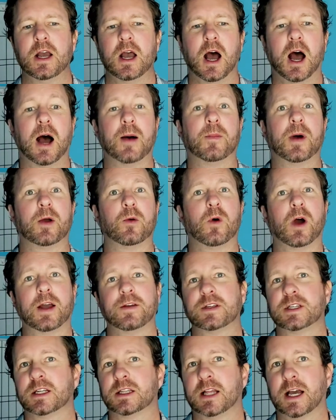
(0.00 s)
My
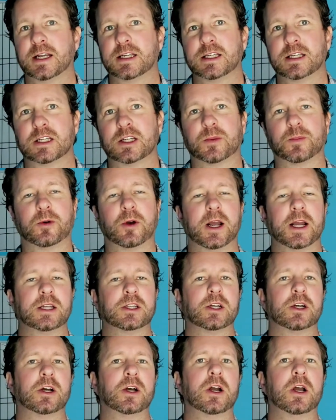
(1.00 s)
wife's a licensed
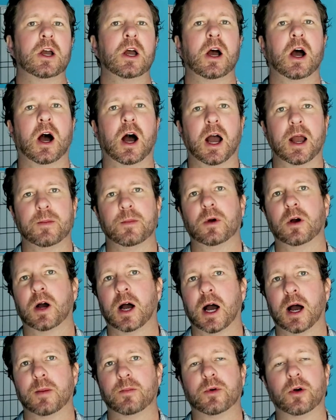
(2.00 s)
appraiser. I'm
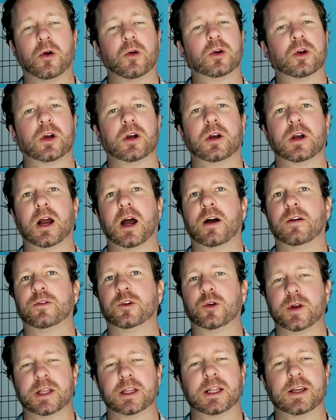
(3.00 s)
a broker of
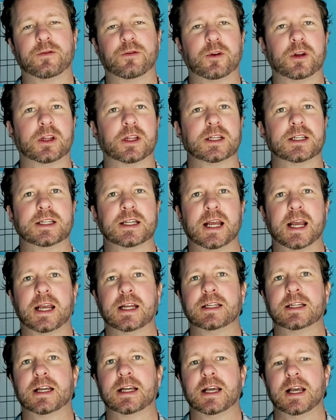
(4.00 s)
Greenleaf Real
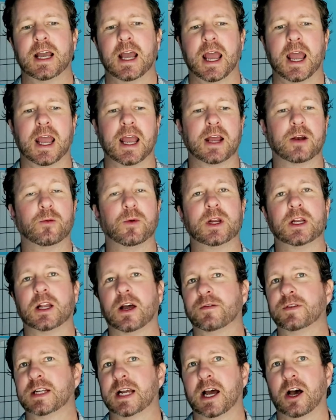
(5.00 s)
Estate, and we'd
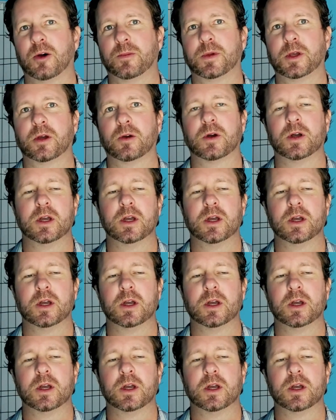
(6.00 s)
love to help you.